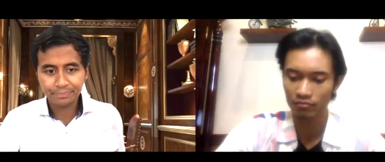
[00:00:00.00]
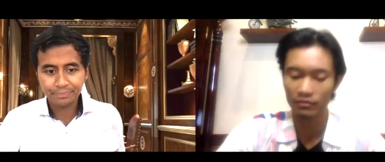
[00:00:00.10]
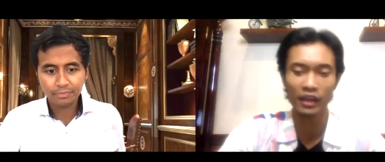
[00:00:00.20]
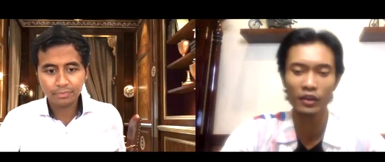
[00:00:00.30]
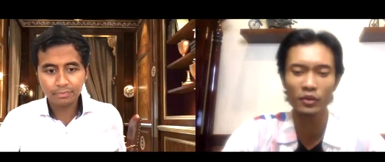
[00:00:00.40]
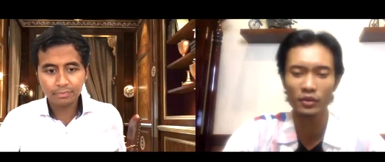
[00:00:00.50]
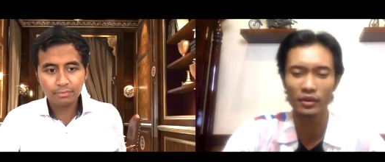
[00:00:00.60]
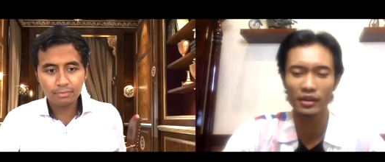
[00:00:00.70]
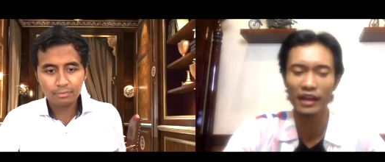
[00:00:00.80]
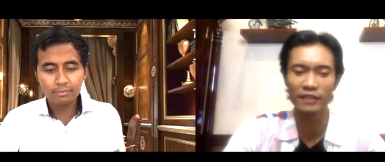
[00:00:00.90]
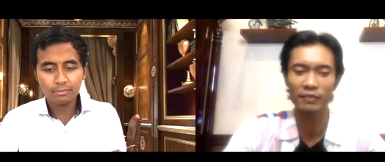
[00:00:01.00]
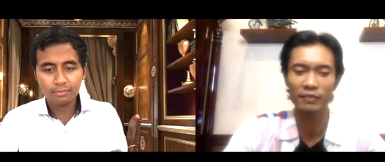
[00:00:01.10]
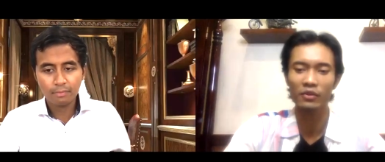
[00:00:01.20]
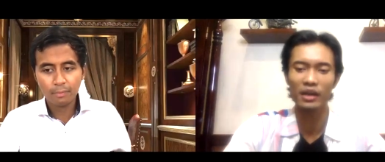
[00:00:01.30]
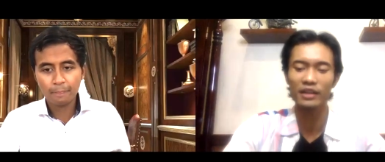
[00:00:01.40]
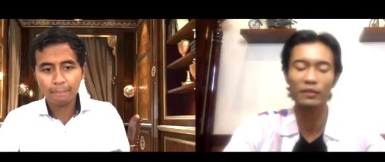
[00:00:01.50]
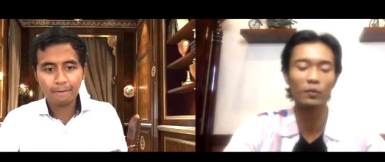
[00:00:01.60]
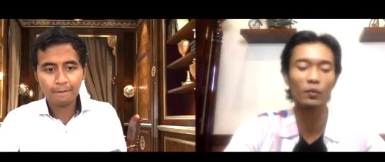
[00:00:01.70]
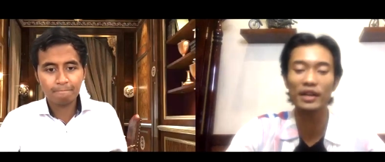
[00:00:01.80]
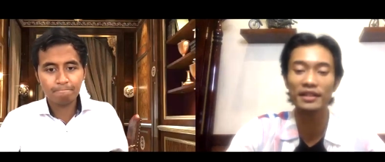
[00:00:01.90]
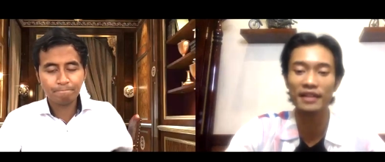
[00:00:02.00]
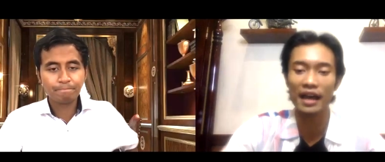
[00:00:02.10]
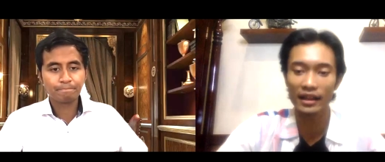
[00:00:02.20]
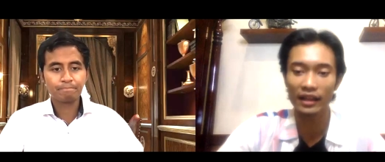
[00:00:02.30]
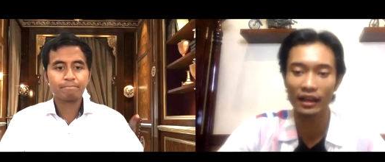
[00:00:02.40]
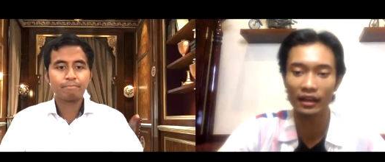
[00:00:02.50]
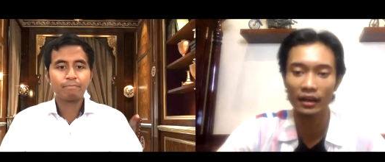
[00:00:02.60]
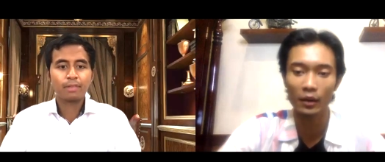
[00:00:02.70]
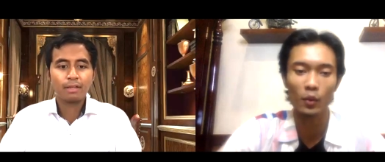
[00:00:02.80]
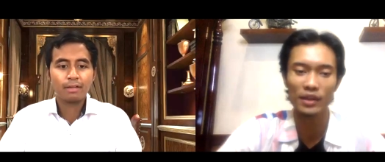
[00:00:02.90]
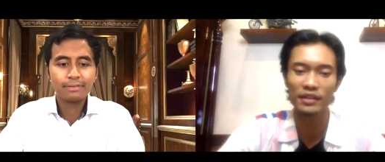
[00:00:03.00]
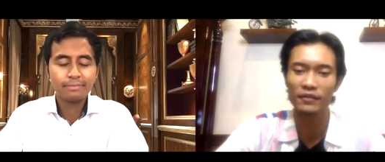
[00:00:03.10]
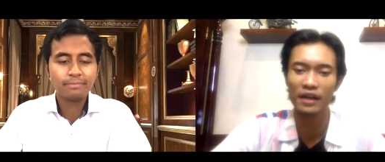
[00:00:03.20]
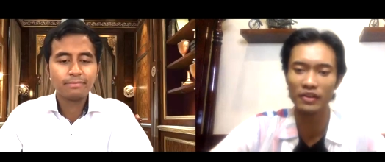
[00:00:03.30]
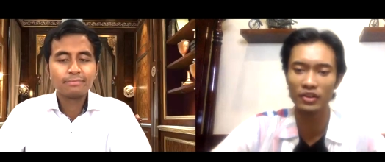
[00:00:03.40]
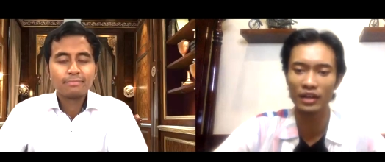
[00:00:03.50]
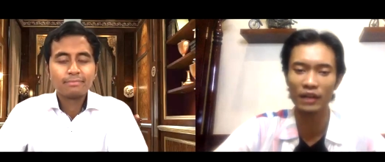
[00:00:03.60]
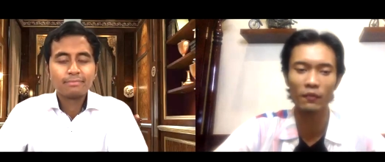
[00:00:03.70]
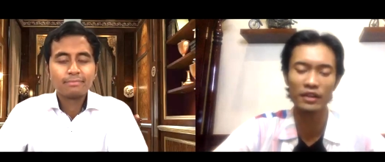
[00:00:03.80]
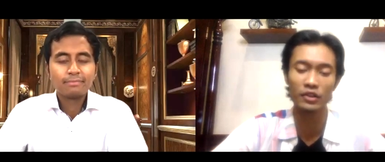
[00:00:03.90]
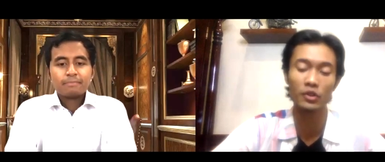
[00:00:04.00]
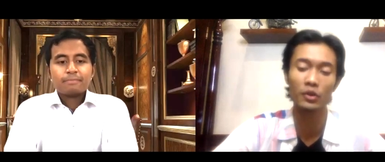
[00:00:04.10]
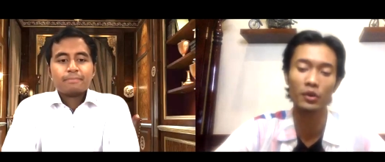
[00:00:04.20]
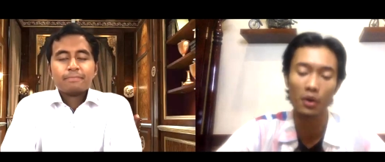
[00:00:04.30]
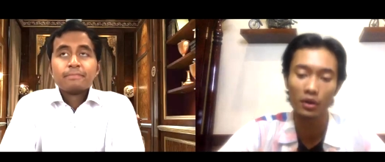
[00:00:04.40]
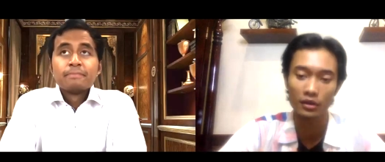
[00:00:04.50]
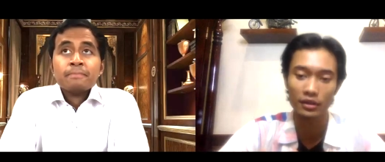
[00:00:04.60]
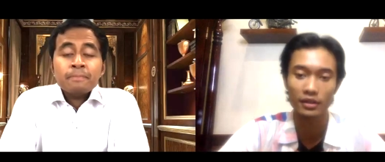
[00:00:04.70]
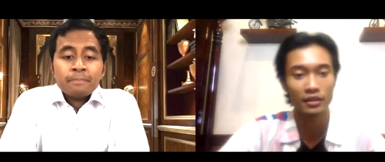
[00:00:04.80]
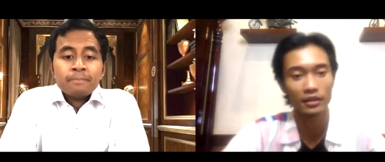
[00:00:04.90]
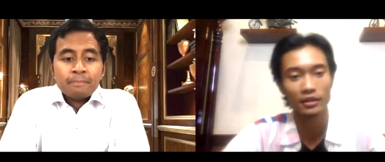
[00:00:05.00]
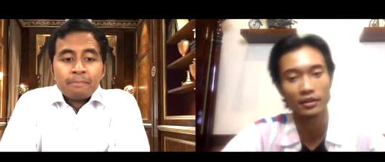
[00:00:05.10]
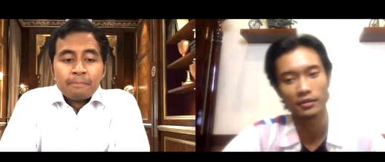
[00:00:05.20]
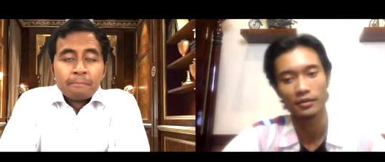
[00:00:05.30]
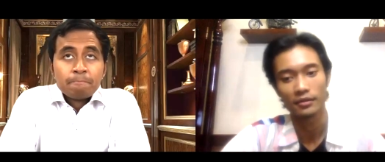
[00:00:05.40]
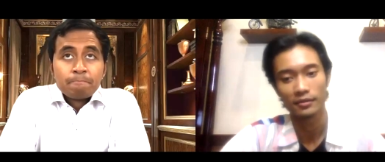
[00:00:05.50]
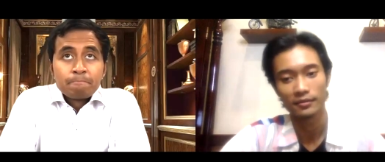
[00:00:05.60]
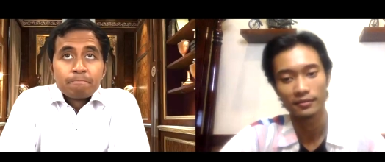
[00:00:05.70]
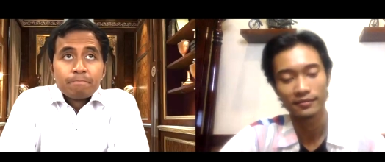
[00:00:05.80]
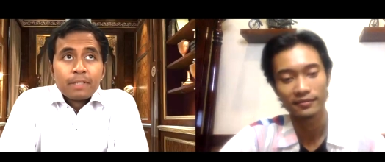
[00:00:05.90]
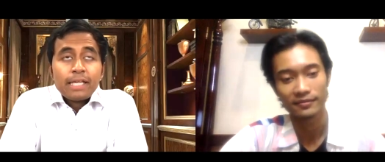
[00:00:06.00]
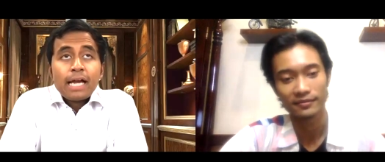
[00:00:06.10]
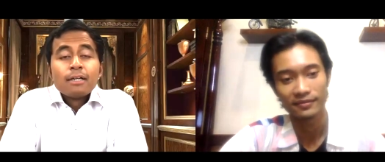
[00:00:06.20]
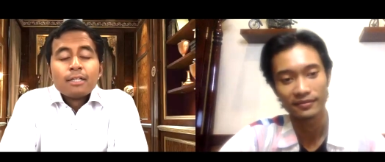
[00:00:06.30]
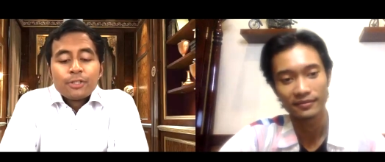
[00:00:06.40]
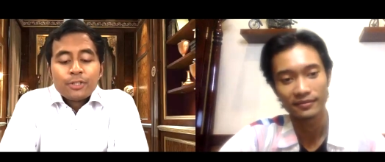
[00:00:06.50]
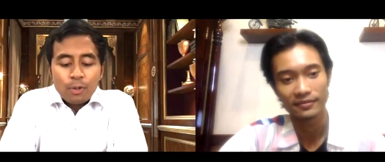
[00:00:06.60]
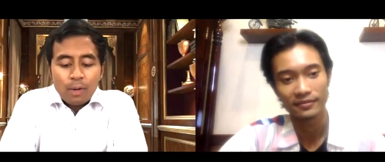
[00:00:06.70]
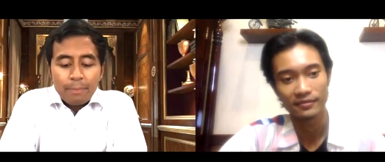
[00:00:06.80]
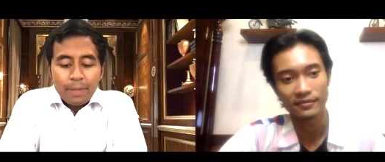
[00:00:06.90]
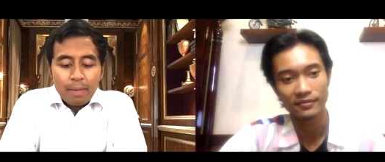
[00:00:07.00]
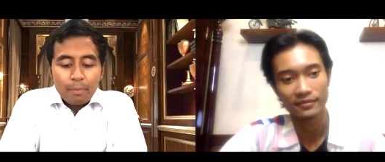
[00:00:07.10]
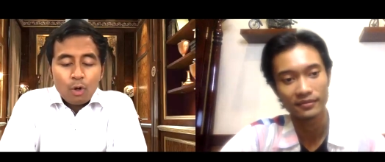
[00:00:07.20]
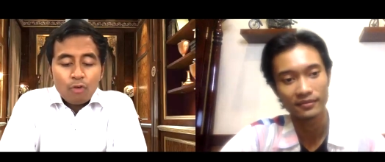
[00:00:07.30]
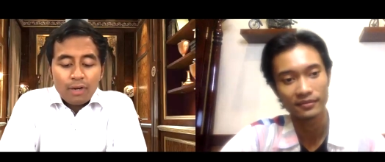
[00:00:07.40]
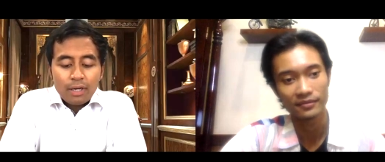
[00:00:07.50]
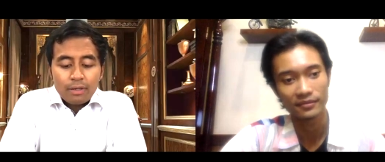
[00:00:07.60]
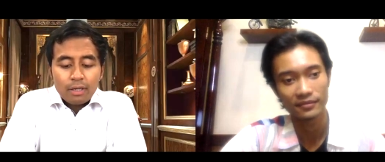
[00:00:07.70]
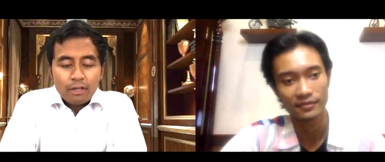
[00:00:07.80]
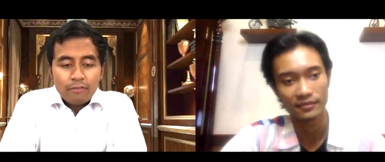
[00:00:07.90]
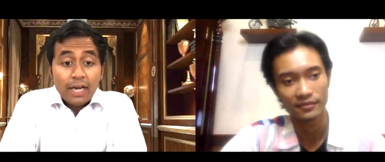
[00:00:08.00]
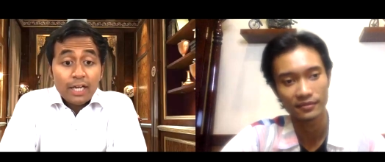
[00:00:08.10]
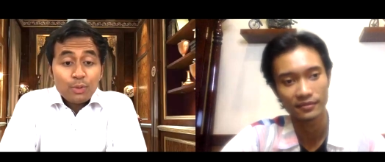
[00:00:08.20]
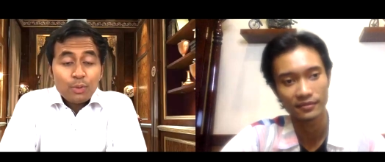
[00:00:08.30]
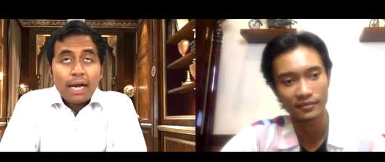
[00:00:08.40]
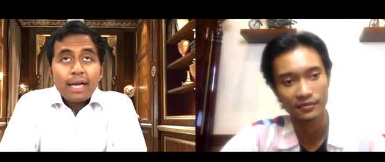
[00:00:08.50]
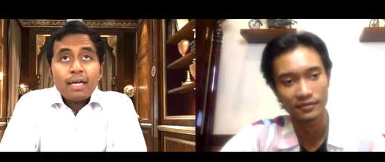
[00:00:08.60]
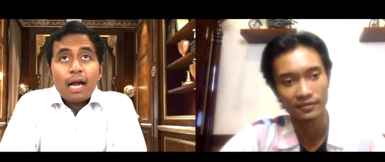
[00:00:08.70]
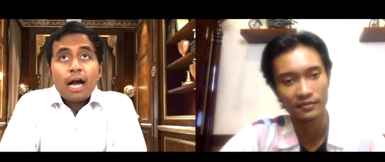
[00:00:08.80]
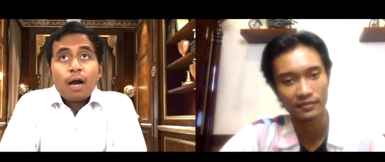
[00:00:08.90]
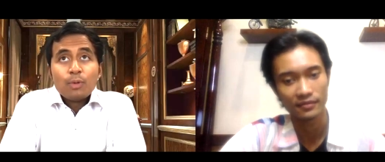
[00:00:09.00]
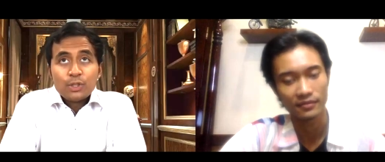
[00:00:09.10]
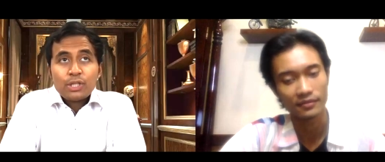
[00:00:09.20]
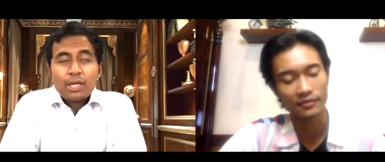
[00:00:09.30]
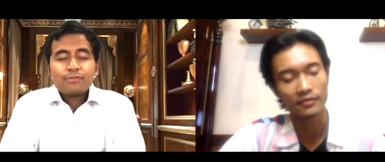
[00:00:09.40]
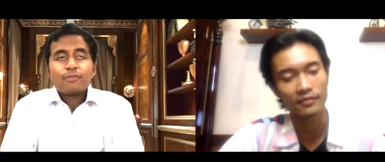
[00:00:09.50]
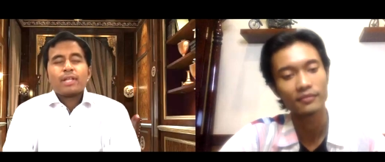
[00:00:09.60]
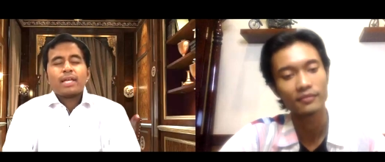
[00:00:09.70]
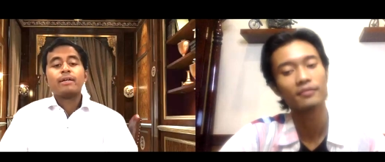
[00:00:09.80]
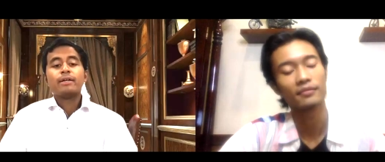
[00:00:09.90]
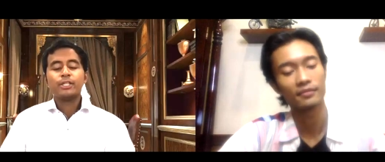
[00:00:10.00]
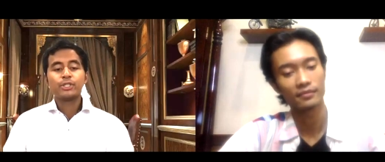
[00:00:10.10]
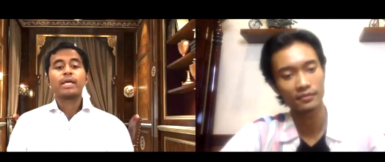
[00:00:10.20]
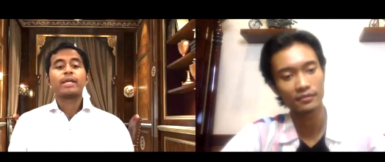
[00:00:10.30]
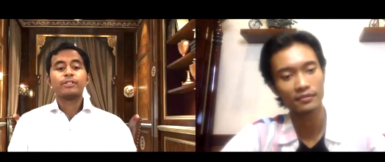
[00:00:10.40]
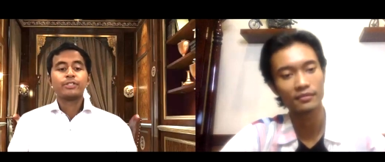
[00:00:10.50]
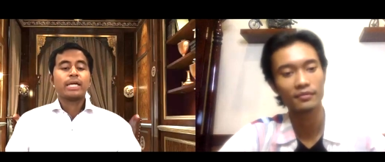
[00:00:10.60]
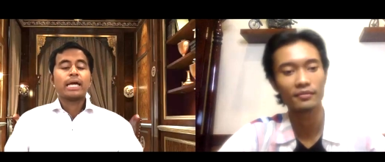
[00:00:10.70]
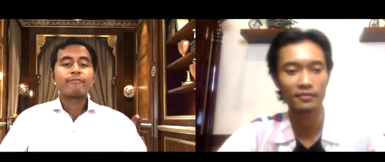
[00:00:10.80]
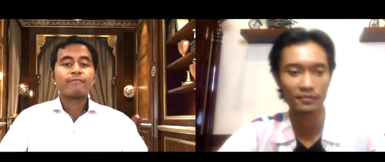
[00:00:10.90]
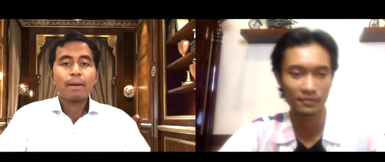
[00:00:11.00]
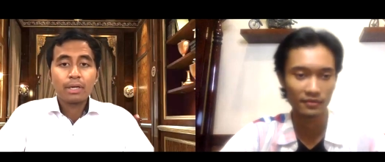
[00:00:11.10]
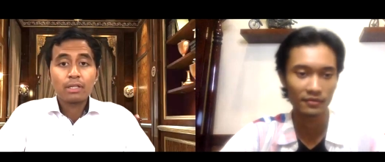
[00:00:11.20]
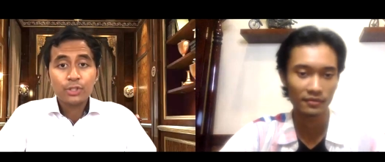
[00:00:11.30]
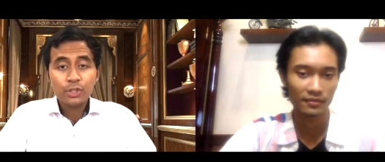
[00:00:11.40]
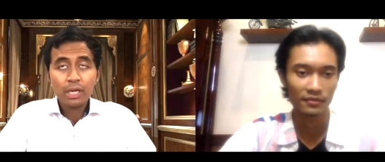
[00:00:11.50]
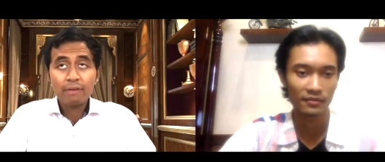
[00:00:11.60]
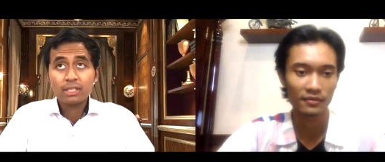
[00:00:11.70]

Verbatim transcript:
Speaker 1: Can you explain to us what is that and what's the function and what's your goals?
Speaker 2: Yeah, so I became co-founder of IE2I, uh, which stands for the Indonesian Energy and Environmental Institute, ever